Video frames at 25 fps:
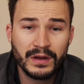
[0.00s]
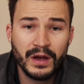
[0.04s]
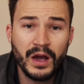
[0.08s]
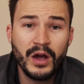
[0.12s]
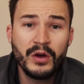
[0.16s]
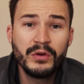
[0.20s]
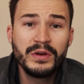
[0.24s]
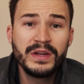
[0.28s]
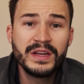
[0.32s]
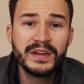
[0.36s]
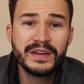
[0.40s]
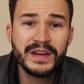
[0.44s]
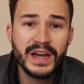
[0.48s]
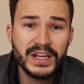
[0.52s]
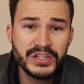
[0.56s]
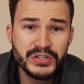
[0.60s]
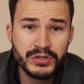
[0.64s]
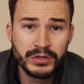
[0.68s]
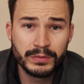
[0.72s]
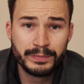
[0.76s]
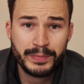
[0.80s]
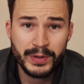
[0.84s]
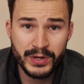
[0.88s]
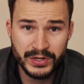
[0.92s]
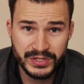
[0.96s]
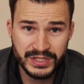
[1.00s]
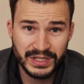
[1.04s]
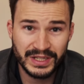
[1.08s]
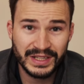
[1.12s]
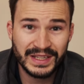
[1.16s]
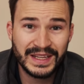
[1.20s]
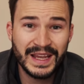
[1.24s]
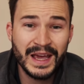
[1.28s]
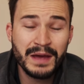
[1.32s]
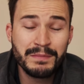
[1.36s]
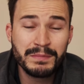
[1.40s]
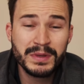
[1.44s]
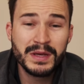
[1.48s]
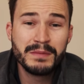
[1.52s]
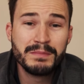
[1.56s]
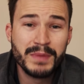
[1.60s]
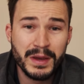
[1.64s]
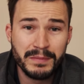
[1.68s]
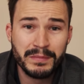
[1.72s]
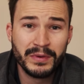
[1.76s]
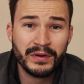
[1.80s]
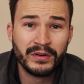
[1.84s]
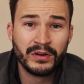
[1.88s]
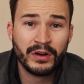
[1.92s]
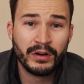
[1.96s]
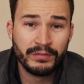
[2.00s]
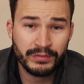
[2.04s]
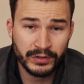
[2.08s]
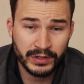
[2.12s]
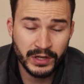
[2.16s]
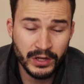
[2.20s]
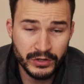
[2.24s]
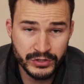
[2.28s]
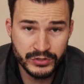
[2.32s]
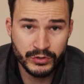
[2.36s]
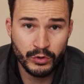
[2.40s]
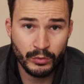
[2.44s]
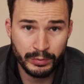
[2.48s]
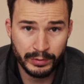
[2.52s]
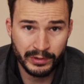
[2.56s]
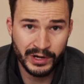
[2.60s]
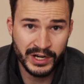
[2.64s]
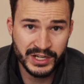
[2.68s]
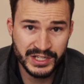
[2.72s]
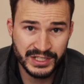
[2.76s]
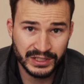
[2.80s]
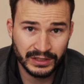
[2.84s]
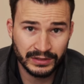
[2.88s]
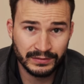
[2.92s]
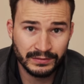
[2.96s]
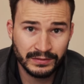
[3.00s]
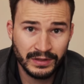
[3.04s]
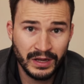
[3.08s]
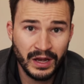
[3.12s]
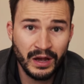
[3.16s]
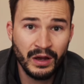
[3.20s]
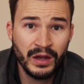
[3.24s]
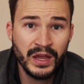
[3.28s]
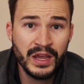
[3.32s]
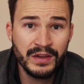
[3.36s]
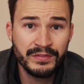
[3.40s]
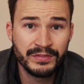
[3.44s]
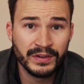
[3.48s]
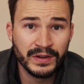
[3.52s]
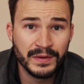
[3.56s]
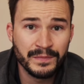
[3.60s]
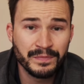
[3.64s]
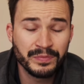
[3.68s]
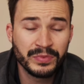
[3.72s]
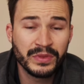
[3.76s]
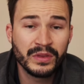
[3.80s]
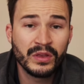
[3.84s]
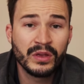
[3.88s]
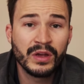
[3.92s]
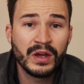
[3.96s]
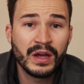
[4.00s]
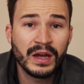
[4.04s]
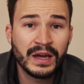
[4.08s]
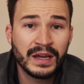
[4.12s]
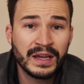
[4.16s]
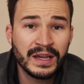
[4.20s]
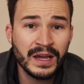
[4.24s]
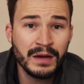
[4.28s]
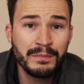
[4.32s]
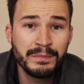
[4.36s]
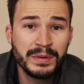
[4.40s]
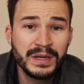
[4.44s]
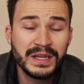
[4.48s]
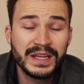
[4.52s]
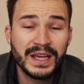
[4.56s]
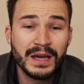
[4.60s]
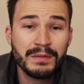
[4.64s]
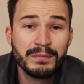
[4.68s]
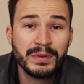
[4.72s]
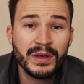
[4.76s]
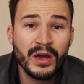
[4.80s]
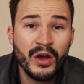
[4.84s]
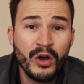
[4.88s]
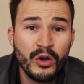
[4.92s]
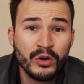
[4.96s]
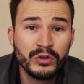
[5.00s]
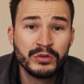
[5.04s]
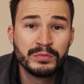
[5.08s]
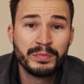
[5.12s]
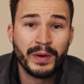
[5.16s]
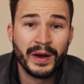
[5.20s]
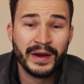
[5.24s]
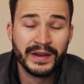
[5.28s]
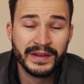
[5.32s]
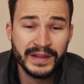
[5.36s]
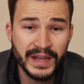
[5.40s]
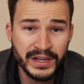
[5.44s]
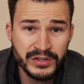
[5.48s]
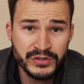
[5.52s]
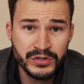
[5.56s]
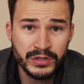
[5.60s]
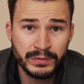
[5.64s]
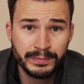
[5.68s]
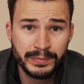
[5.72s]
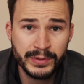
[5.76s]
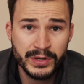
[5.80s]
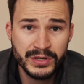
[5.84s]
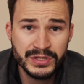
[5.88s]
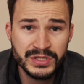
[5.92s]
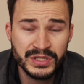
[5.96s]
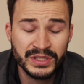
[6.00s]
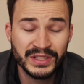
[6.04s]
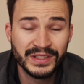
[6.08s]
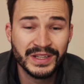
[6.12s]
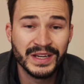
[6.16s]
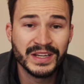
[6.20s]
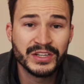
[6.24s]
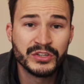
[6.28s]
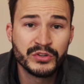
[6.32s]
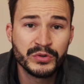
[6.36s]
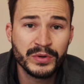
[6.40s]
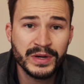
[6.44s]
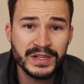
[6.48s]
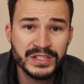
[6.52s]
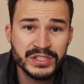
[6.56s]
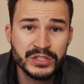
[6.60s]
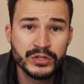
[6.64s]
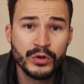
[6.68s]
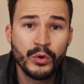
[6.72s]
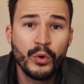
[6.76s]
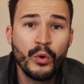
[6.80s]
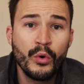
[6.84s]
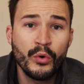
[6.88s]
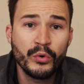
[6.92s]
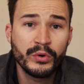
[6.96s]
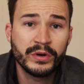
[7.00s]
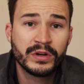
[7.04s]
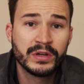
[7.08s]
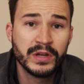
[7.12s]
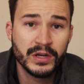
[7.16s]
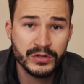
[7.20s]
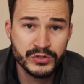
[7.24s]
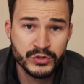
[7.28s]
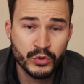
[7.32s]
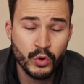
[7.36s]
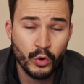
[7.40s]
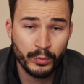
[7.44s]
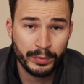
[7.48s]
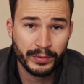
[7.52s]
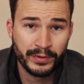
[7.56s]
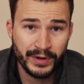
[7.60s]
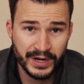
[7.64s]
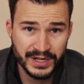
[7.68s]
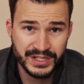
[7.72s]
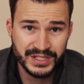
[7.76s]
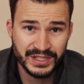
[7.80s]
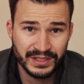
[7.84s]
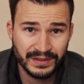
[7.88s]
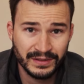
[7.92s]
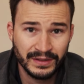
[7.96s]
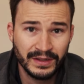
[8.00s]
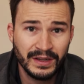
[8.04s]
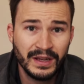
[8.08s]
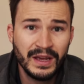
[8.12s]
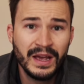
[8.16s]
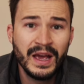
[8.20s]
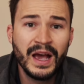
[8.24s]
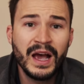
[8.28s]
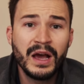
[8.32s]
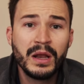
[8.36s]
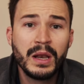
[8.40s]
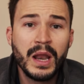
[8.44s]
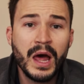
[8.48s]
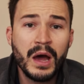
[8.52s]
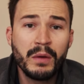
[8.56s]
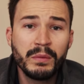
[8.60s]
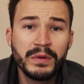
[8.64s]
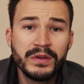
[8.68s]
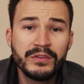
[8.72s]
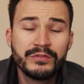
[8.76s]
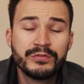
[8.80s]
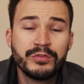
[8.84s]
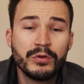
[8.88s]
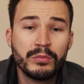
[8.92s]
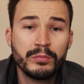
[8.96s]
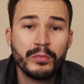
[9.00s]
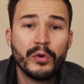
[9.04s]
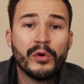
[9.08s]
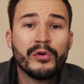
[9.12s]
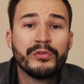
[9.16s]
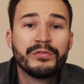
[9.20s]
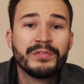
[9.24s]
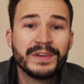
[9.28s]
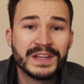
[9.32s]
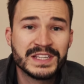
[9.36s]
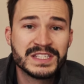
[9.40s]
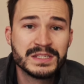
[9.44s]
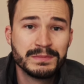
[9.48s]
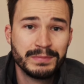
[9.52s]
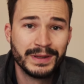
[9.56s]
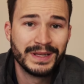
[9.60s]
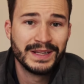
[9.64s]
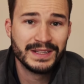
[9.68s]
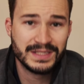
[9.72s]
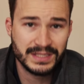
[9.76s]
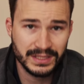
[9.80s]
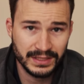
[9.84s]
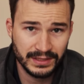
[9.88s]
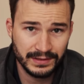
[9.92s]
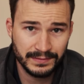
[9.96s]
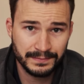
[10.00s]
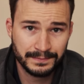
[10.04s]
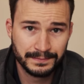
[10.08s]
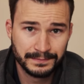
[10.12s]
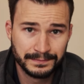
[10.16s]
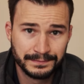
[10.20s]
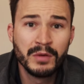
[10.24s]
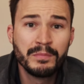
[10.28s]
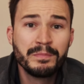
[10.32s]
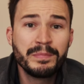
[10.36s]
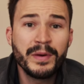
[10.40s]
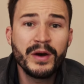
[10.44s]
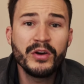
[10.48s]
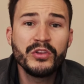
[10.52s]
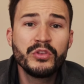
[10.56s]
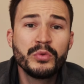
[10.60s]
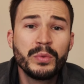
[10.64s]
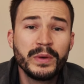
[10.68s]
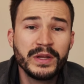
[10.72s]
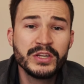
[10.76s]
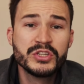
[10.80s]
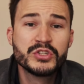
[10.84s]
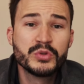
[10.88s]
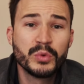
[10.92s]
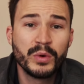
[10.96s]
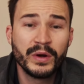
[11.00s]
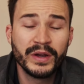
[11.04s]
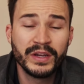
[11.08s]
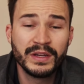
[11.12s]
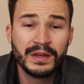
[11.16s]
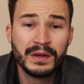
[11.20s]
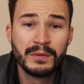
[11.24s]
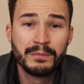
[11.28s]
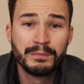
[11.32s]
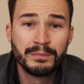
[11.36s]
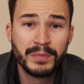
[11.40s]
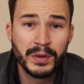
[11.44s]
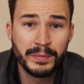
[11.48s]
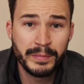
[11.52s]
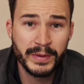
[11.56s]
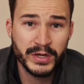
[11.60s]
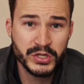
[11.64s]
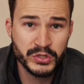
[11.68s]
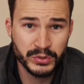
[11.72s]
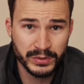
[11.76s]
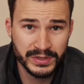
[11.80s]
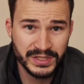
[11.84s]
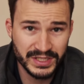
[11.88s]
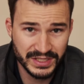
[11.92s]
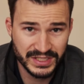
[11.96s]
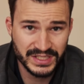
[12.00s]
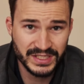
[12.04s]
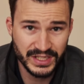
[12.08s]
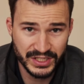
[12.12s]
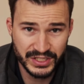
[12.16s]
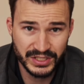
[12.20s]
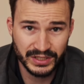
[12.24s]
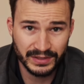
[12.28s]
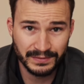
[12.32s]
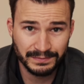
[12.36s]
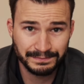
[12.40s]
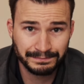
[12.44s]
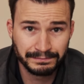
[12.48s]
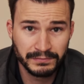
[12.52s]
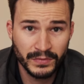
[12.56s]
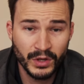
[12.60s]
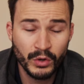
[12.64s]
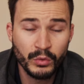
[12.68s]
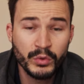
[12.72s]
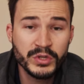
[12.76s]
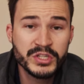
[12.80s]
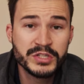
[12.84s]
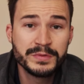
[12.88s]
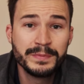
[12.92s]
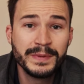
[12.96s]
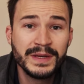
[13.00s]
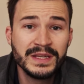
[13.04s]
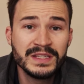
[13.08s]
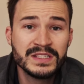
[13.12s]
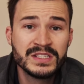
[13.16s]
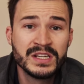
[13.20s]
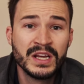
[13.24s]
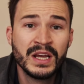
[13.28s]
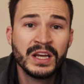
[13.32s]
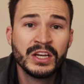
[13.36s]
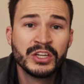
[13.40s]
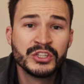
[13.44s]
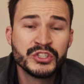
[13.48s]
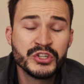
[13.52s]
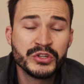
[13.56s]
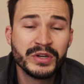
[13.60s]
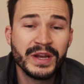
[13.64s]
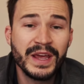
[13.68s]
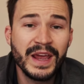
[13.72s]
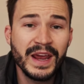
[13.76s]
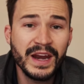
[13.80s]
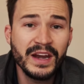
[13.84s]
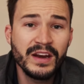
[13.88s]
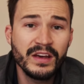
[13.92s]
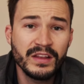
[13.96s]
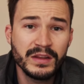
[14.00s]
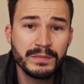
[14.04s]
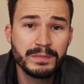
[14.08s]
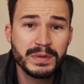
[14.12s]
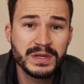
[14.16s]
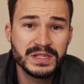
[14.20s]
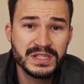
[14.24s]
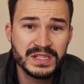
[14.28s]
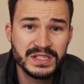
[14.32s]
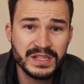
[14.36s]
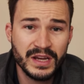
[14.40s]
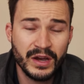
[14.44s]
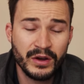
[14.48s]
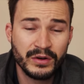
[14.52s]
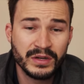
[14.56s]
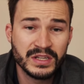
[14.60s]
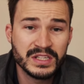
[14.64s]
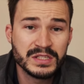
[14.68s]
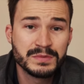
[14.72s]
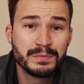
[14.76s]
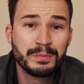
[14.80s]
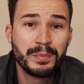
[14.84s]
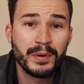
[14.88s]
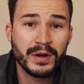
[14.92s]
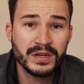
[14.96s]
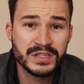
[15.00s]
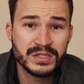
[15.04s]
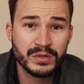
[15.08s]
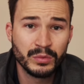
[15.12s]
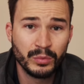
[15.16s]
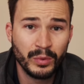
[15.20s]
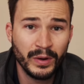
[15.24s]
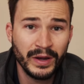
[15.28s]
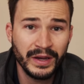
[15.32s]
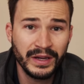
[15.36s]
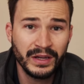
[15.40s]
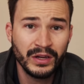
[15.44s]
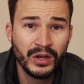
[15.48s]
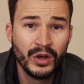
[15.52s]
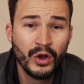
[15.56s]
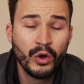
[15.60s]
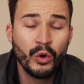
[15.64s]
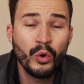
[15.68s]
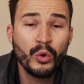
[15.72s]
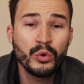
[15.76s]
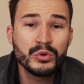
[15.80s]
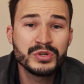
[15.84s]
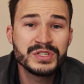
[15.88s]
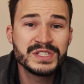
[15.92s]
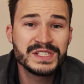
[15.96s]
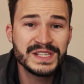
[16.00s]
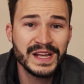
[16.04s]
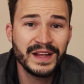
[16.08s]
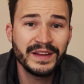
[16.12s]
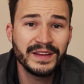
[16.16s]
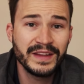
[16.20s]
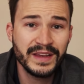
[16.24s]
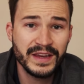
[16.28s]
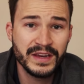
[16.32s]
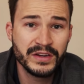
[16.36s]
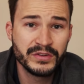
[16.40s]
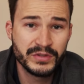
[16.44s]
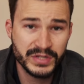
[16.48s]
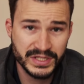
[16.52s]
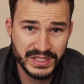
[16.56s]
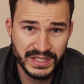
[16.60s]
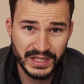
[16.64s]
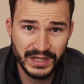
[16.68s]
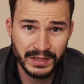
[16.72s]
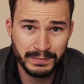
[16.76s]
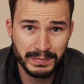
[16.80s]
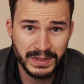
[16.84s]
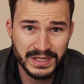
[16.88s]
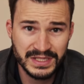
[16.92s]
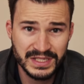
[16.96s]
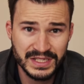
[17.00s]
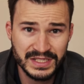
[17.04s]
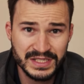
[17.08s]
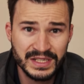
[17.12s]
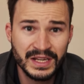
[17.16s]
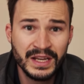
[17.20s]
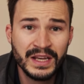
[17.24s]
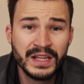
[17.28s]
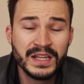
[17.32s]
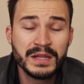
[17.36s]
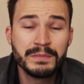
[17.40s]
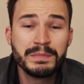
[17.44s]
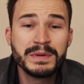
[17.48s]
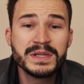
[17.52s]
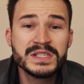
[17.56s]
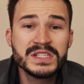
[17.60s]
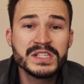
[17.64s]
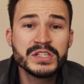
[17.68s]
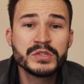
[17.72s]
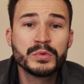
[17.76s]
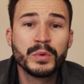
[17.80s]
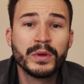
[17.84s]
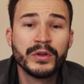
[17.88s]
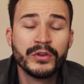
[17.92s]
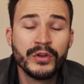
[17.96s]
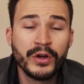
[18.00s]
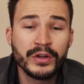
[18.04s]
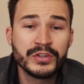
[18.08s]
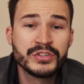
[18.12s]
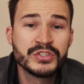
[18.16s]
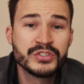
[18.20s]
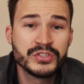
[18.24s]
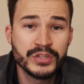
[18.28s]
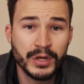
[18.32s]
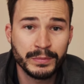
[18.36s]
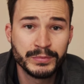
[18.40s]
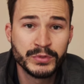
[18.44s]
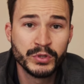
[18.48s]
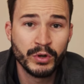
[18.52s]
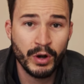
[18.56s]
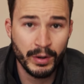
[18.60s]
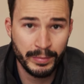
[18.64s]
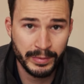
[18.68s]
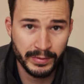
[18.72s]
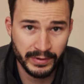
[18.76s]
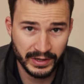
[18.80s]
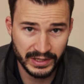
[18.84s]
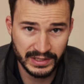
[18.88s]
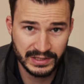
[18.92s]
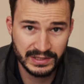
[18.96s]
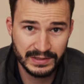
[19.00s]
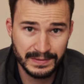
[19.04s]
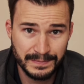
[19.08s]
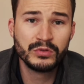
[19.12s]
Only a natural person can be a member of a close corporation. However, a company can be owned by a natural person, a trust, or a close corporation, allowing for more flexibility. Both will enjoy perpetual succession, which means should any of the business owners pass away or sell their interest in the business will not stop to operate.